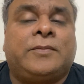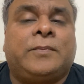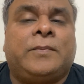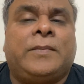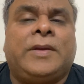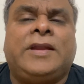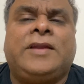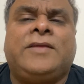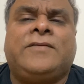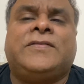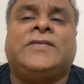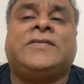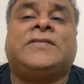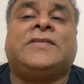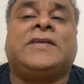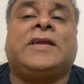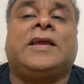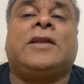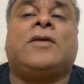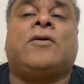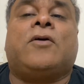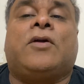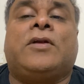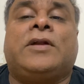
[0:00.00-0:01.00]
Many
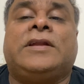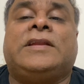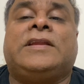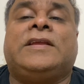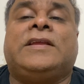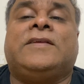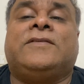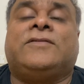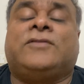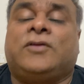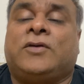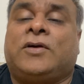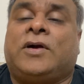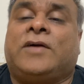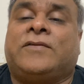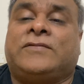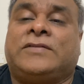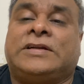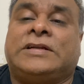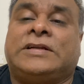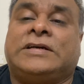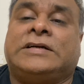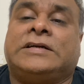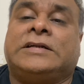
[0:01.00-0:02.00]
physical quantities you have
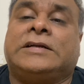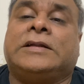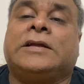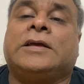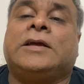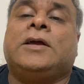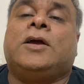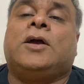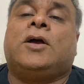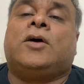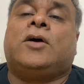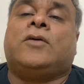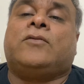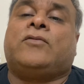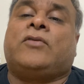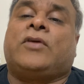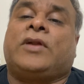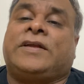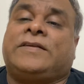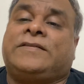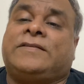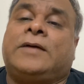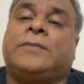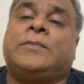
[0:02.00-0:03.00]
learned. For
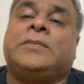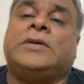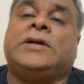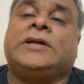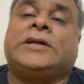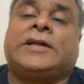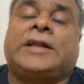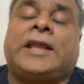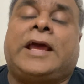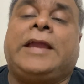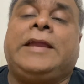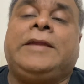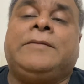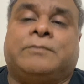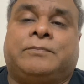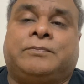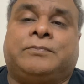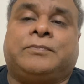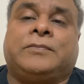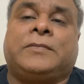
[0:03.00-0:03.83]
example, time